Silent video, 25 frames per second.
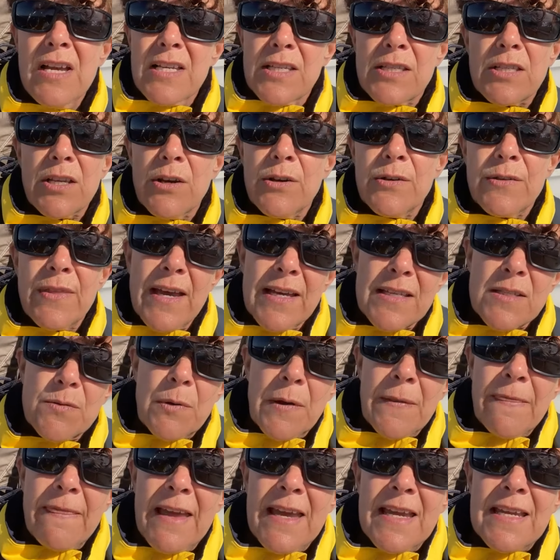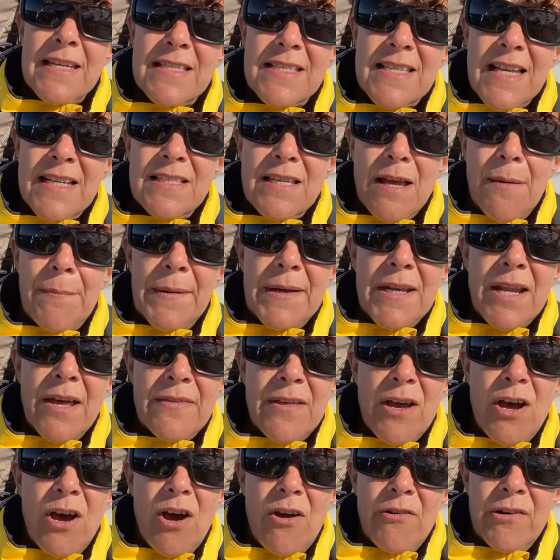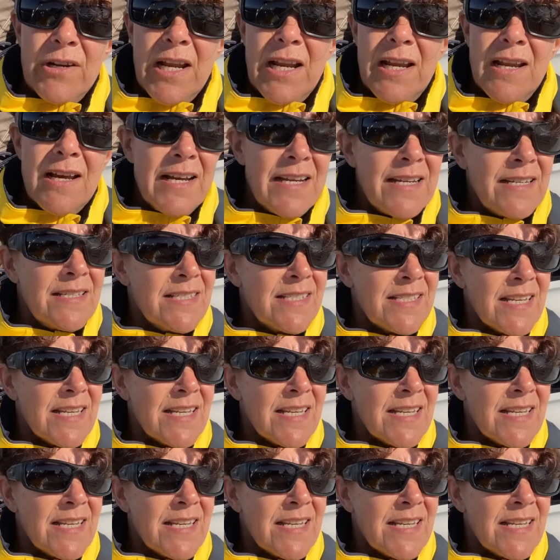So that's when they set up another RNLI